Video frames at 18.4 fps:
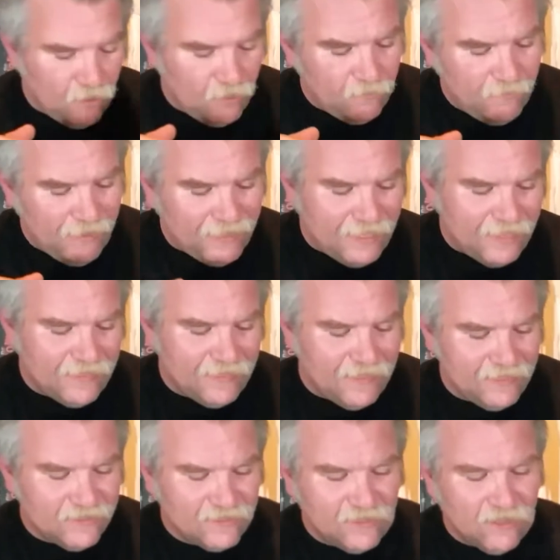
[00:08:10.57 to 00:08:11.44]
making
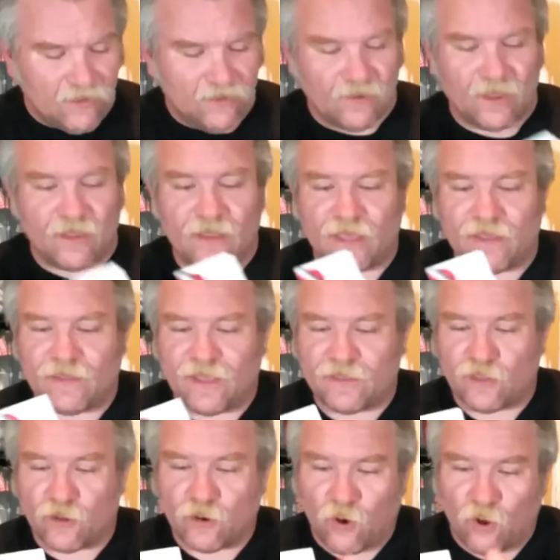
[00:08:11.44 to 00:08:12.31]
these,
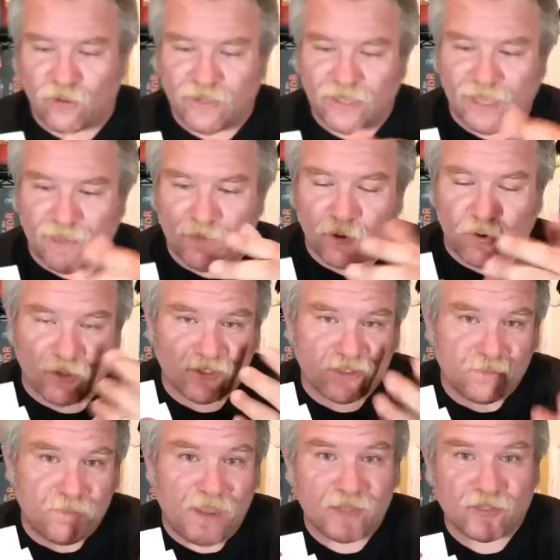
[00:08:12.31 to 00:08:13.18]
like they're called in the game, they're
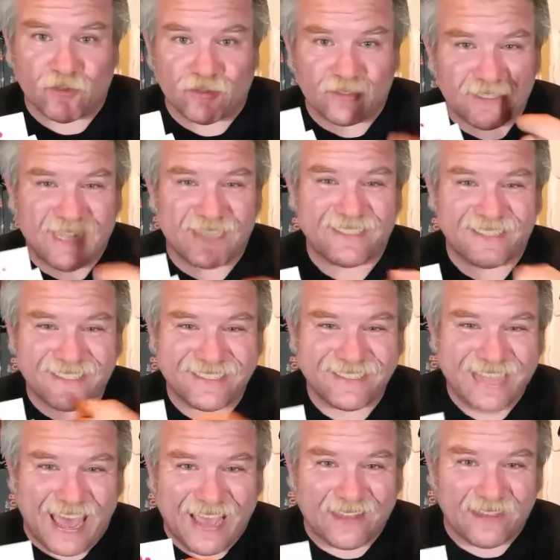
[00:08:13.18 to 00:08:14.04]
called specials. And that's
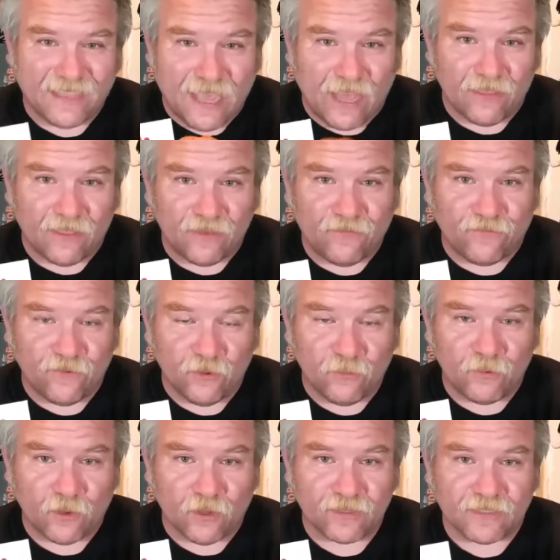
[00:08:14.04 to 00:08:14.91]
exactly how they
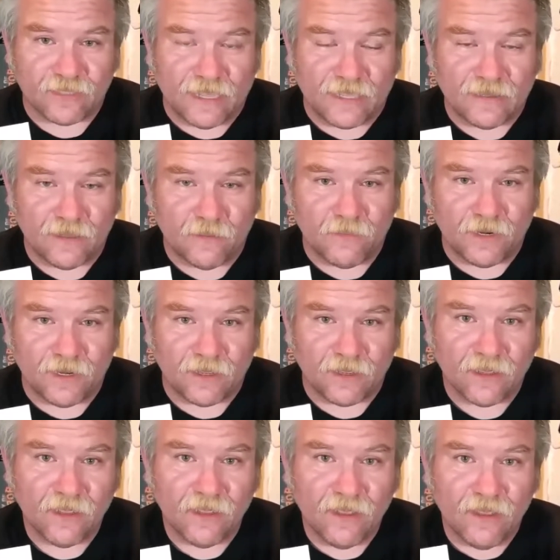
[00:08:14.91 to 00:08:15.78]
feel because of that
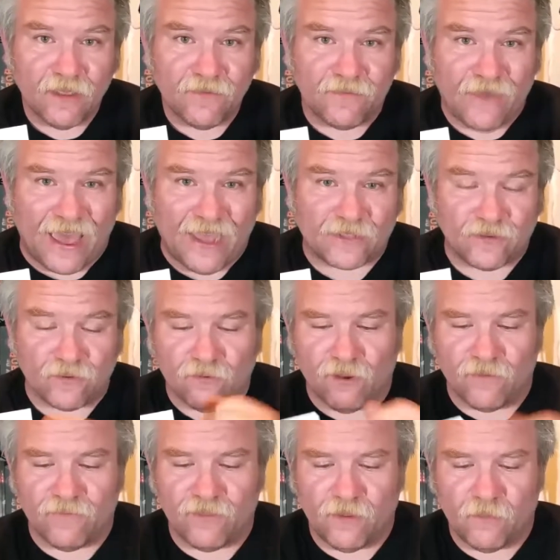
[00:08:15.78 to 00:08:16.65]
limiting factor
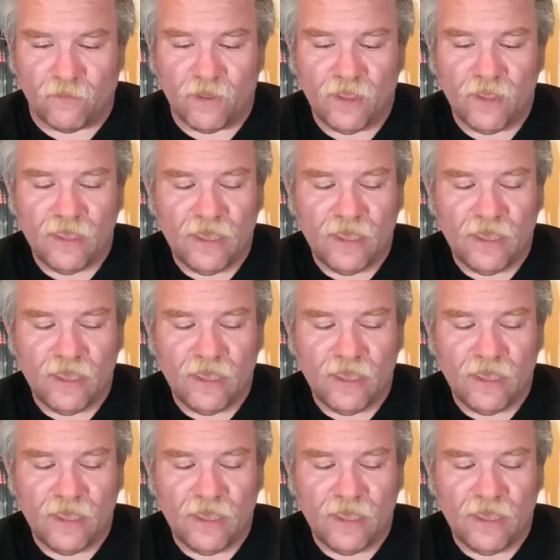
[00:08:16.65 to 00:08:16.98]
of them.